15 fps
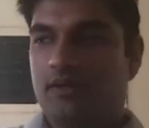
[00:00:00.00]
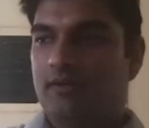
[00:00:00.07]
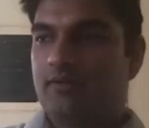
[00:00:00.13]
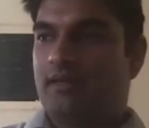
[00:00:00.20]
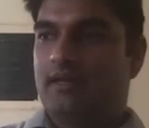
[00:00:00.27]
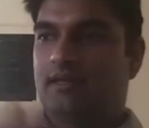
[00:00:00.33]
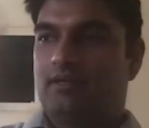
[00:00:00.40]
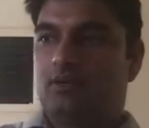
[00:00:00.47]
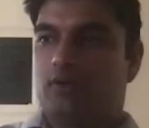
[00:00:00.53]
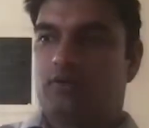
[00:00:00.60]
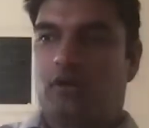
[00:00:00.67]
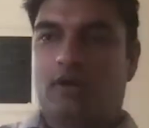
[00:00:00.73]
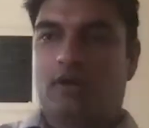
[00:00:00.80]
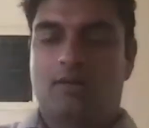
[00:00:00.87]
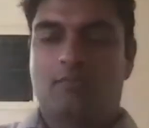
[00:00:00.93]
think your
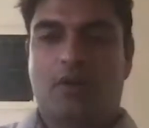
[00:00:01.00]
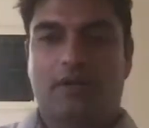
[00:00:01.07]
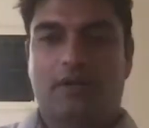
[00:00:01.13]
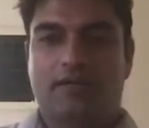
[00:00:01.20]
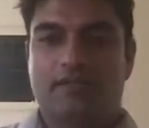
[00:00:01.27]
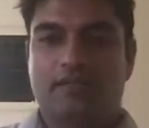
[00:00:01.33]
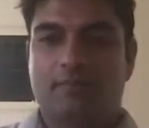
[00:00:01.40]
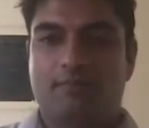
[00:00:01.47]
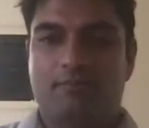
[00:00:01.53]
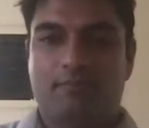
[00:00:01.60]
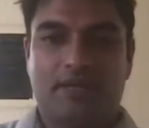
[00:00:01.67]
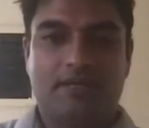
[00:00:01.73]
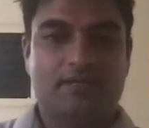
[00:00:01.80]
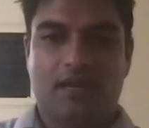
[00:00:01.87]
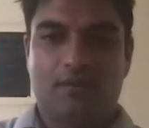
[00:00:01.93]
target market is the
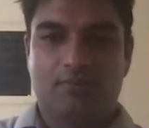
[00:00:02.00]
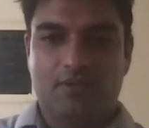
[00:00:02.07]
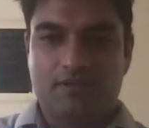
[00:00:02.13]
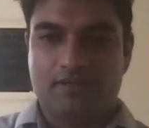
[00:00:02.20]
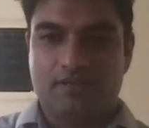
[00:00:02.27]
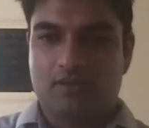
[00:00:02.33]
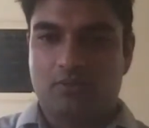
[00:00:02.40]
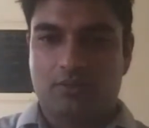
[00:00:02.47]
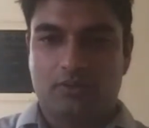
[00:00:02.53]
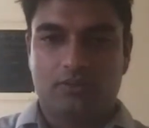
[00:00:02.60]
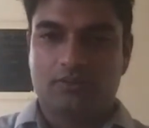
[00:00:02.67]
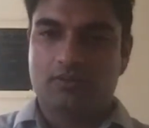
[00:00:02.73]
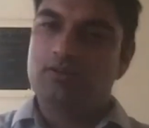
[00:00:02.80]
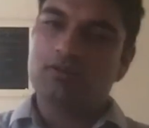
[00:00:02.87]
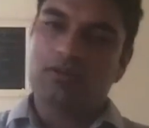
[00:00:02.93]
biggest companies in the
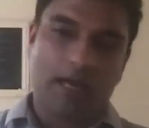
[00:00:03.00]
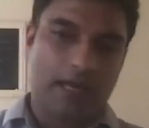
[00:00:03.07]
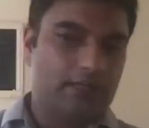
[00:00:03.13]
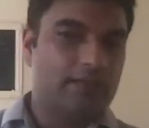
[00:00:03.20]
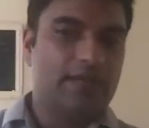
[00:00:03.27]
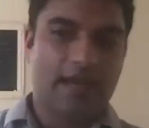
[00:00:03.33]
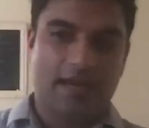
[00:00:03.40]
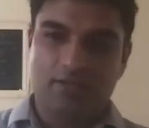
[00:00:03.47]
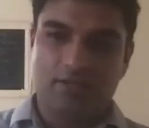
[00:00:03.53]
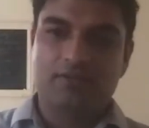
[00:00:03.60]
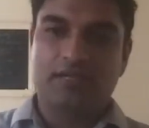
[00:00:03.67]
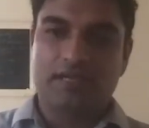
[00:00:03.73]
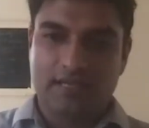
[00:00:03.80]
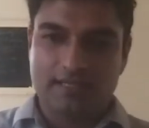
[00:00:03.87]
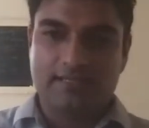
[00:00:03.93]
world, you're likely not
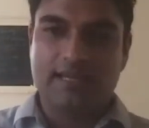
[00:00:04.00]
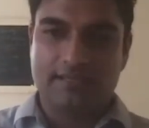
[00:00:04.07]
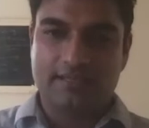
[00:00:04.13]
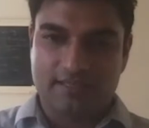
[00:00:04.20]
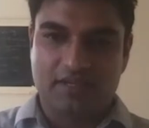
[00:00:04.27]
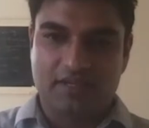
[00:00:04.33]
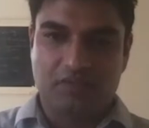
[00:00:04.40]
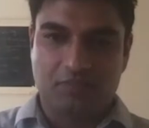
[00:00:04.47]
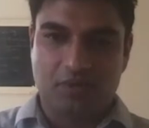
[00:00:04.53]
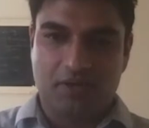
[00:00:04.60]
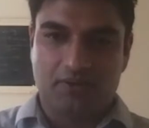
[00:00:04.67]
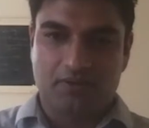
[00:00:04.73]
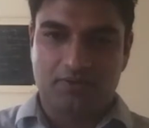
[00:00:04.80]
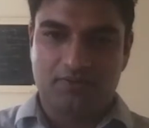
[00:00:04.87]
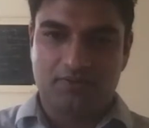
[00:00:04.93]
using an inside sales
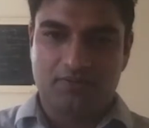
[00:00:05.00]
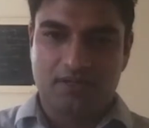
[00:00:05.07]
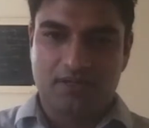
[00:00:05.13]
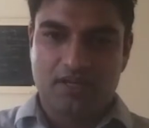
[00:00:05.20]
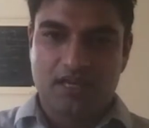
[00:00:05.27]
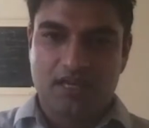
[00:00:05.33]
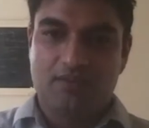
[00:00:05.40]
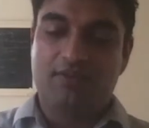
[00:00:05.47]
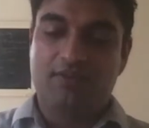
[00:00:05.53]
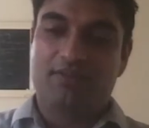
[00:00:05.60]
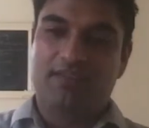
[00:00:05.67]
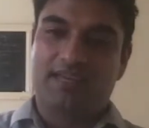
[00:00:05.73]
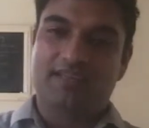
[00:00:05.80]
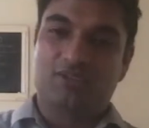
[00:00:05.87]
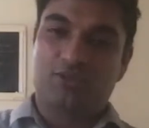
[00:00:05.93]
model. If you
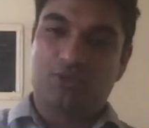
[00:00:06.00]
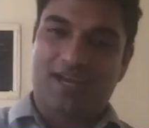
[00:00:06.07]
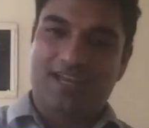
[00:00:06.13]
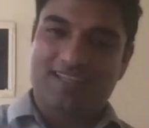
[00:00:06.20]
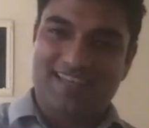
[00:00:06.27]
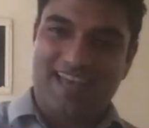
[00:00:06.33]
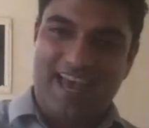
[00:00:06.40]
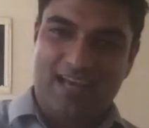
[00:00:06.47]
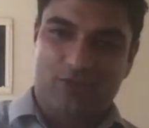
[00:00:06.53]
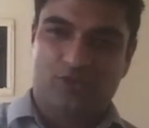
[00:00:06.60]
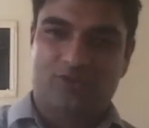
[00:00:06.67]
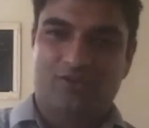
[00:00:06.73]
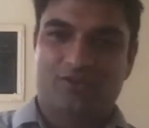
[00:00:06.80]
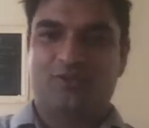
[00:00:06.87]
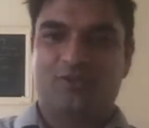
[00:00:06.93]
think it's
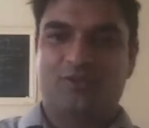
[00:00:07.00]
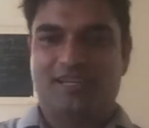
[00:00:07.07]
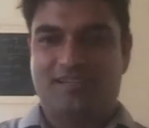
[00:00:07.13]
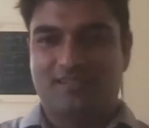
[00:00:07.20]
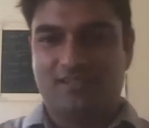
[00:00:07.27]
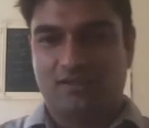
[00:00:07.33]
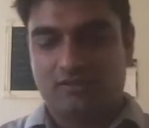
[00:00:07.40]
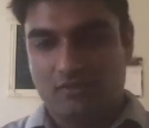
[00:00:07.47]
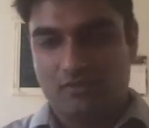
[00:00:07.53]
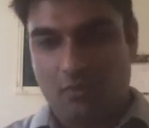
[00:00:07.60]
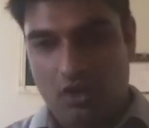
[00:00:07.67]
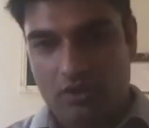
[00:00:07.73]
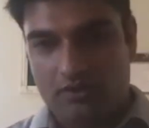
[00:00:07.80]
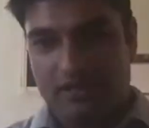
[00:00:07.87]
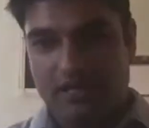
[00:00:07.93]
transactional and it's
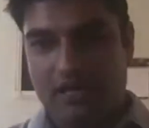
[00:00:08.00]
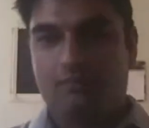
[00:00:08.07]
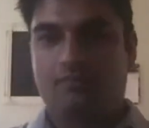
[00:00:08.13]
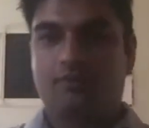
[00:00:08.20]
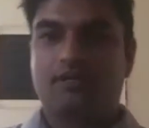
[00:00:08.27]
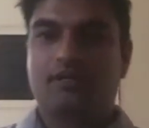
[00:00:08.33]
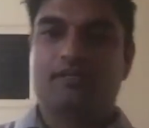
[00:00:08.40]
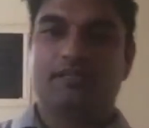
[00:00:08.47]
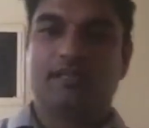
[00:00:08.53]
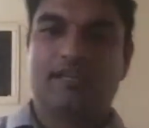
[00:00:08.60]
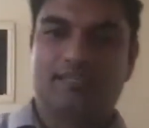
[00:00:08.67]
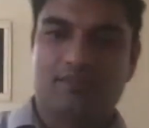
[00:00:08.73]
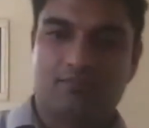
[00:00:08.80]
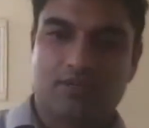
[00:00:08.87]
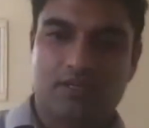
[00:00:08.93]
smaller companies,
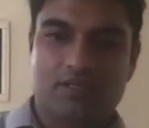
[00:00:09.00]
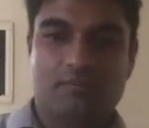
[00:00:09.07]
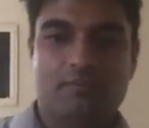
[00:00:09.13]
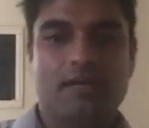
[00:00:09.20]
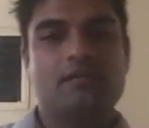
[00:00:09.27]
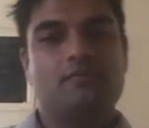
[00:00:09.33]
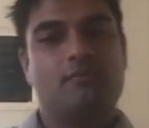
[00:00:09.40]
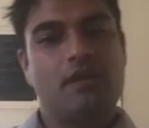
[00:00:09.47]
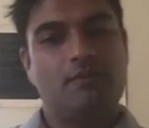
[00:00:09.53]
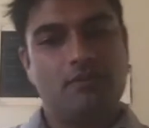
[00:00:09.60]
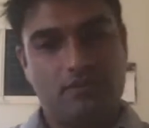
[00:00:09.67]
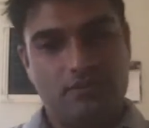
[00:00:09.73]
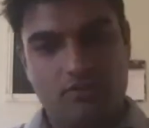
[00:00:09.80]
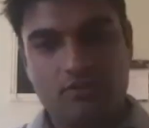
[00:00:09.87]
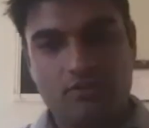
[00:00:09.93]
SMB space, maybe
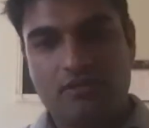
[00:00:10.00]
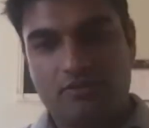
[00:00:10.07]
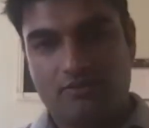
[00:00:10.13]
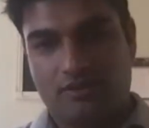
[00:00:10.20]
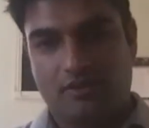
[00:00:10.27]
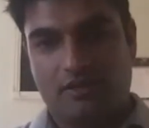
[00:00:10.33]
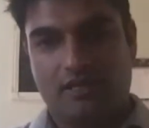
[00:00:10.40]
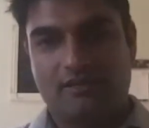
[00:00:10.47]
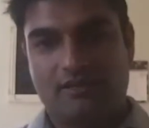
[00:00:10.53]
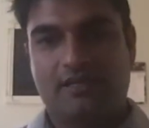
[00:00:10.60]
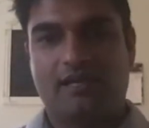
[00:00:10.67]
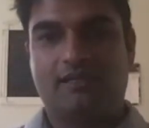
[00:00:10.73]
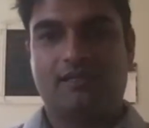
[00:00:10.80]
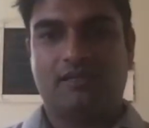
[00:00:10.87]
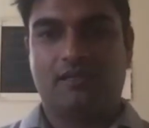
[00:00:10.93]
you do use an
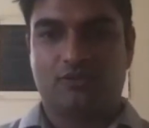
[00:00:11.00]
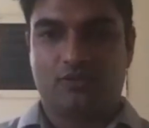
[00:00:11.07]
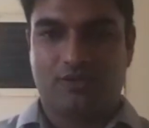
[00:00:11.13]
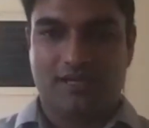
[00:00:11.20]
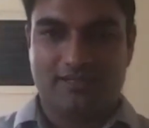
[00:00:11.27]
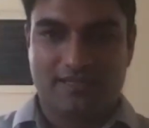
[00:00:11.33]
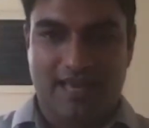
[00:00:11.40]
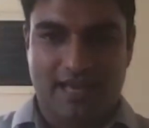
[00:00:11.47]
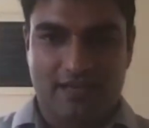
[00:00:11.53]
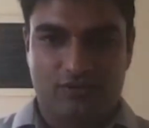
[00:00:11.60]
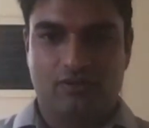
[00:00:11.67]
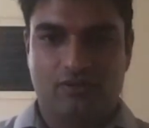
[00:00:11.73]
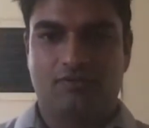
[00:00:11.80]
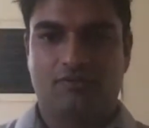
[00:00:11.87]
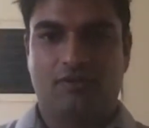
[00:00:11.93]
inside sales
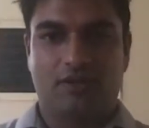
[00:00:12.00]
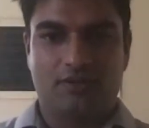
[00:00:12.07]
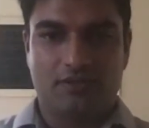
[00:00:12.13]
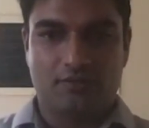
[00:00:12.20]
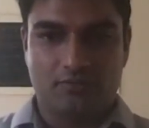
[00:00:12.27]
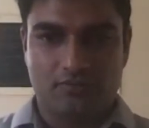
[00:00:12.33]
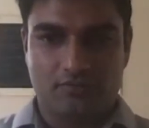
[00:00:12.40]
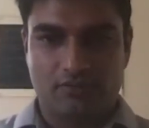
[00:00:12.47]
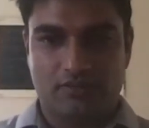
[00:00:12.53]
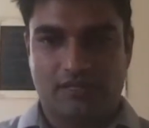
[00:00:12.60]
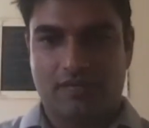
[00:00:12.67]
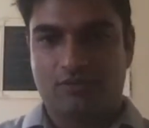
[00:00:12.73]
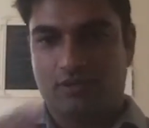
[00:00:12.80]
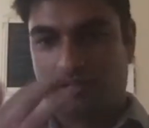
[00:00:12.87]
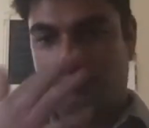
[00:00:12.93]
transactional volume
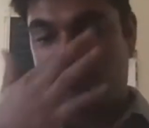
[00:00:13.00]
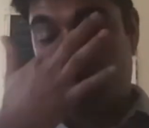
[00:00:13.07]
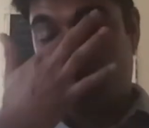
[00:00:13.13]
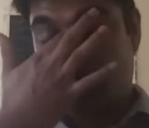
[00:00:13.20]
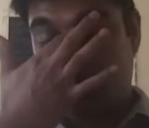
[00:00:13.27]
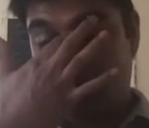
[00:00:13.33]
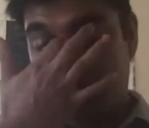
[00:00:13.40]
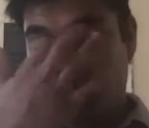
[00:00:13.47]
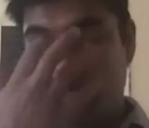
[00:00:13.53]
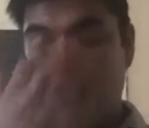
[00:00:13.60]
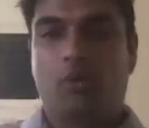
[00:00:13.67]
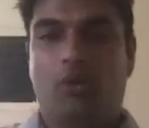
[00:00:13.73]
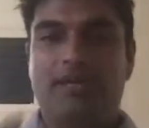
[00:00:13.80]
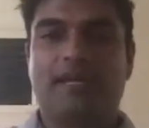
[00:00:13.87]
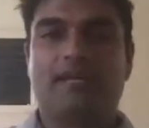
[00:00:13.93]
centric model.
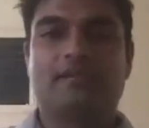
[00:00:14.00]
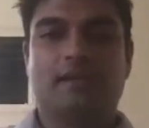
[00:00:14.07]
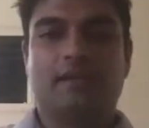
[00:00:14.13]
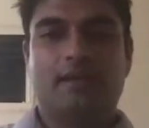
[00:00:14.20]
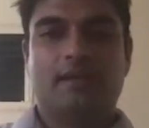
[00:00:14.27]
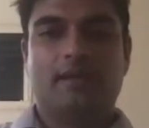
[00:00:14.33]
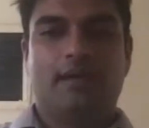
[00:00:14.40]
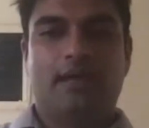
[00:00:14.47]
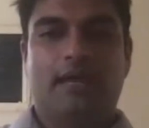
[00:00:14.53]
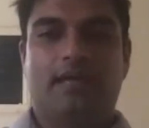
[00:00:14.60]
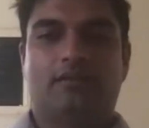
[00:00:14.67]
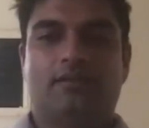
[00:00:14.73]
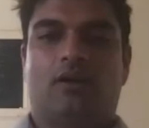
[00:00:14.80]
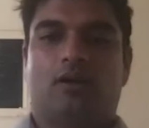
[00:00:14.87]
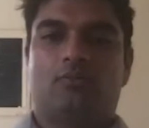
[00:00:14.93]
Point is,
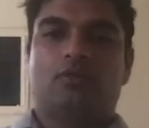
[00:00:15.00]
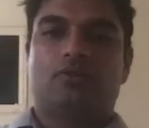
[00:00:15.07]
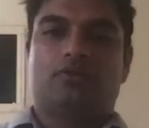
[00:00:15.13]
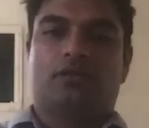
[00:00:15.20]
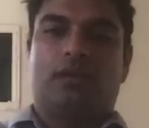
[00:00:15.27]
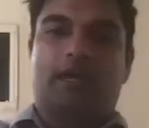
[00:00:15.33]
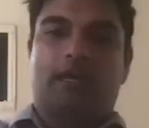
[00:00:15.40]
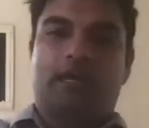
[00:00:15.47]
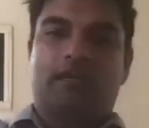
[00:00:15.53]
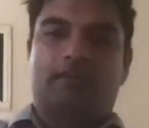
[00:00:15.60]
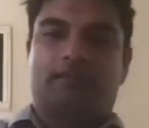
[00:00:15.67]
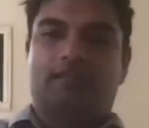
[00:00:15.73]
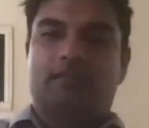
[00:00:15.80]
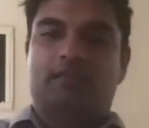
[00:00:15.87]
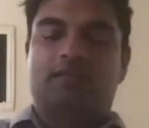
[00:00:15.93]
it's almost like
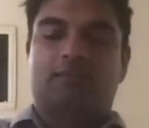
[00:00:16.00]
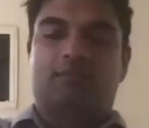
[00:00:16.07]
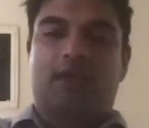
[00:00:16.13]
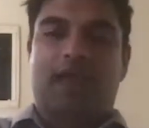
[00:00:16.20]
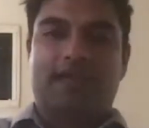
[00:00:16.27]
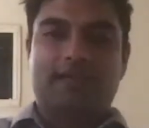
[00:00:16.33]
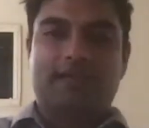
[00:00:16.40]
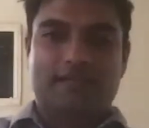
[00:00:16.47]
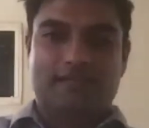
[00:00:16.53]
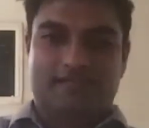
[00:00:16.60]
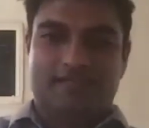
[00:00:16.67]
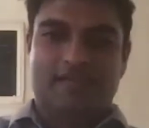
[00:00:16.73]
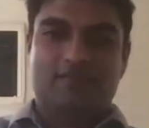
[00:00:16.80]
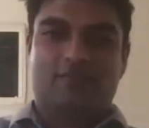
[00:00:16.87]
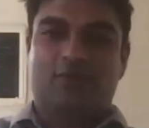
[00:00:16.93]
it's the
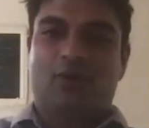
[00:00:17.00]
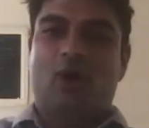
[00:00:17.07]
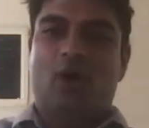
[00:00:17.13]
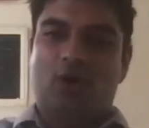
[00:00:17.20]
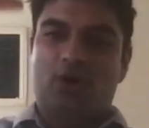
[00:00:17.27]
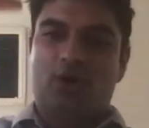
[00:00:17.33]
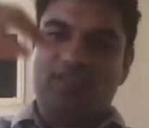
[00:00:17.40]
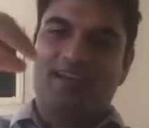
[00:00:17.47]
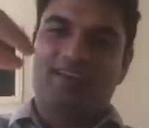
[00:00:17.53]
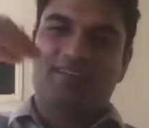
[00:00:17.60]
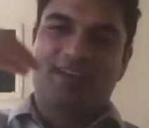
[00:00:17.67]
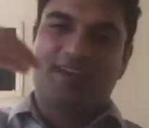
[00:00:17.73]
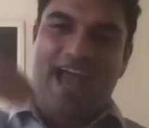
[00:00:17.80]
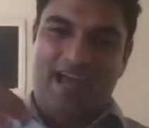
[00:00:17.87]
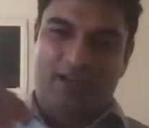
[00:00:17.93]
dependency for all the
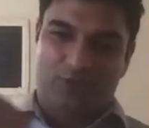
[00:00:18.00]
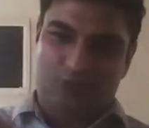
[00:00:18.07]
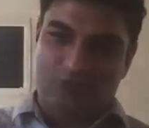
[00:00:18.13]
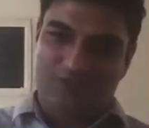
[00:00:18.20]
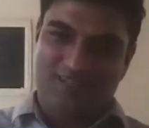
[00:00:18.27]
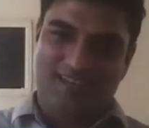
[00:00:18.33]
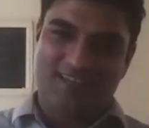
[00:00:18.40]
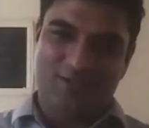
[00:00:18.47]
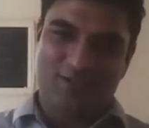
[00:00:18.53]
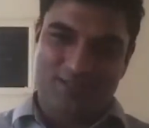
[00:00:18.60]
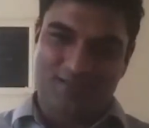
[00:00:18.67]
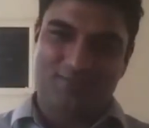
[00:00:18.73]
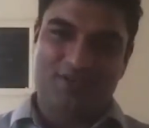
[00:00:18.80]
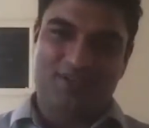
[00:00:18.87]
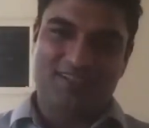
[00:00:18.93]
other actions that you
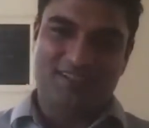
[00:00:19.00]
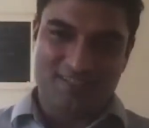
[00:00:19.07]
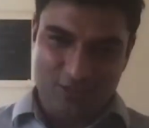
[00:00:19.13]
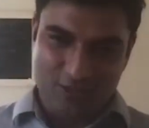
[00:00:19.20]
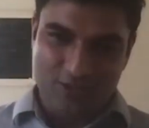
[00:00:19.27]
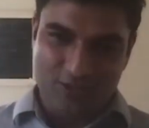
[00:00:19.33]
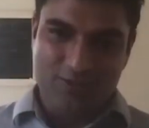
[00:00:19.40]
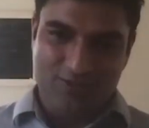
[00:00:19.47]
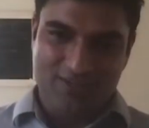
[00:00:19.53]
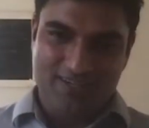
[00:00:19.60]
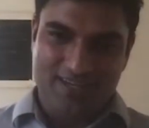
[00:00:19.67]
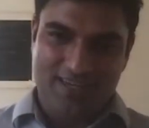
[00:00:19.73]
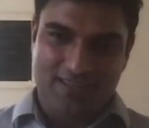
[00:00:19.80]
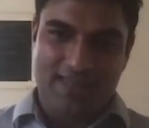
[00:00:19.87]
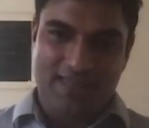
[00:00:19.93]
typically do
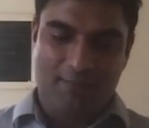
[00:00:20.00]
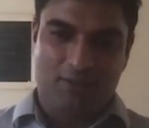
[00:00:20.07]
in that